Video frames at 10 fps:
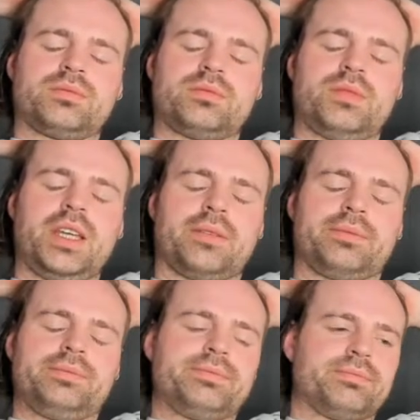Yeah,
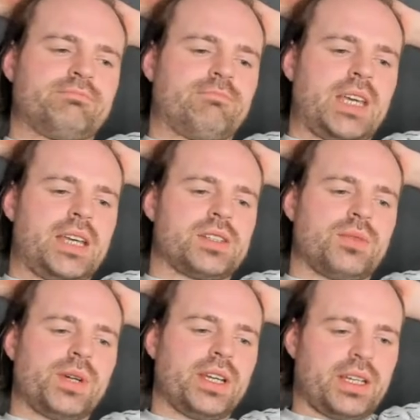ask
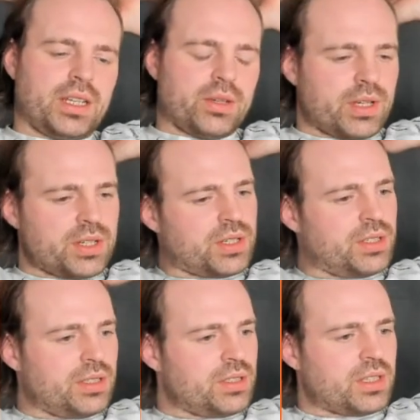away any
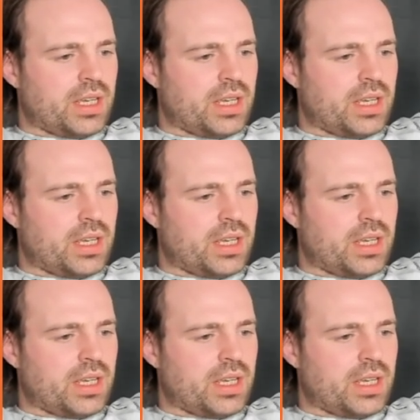questions,